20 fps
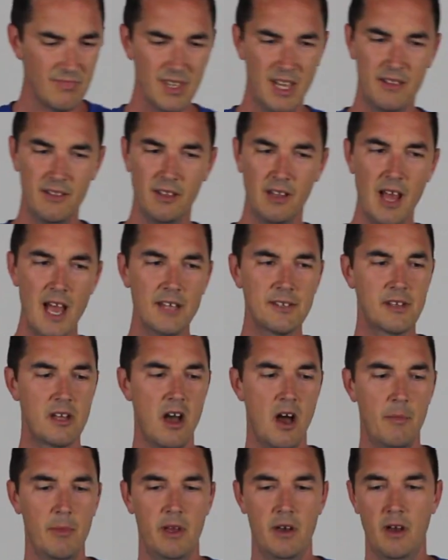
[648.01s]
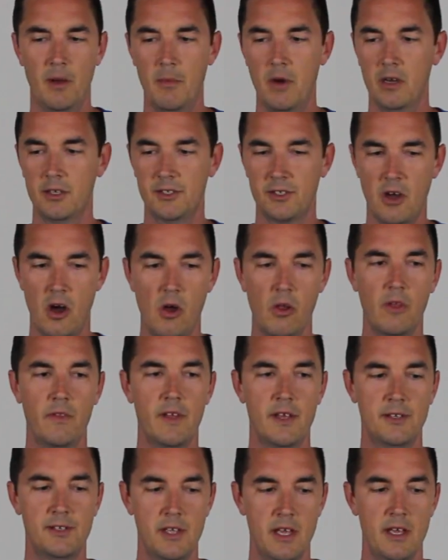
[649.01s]
And the last comment amongst all of
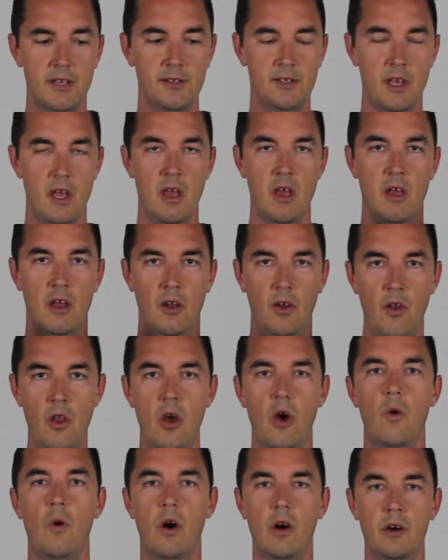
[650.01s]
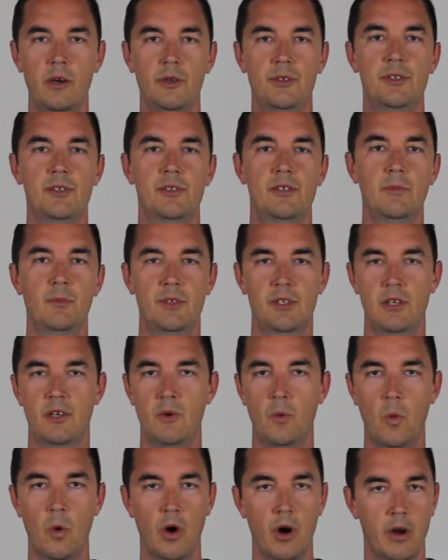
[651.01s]
this is no R O system is going
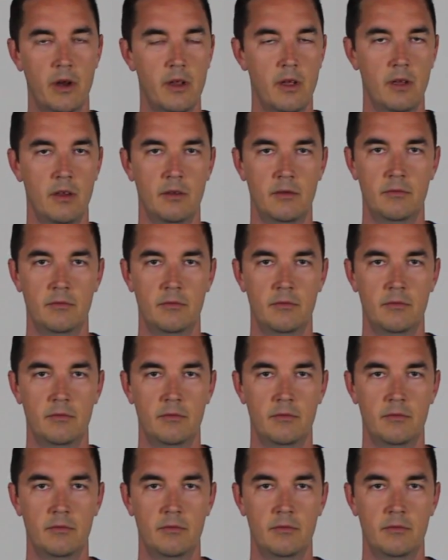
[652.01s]
to work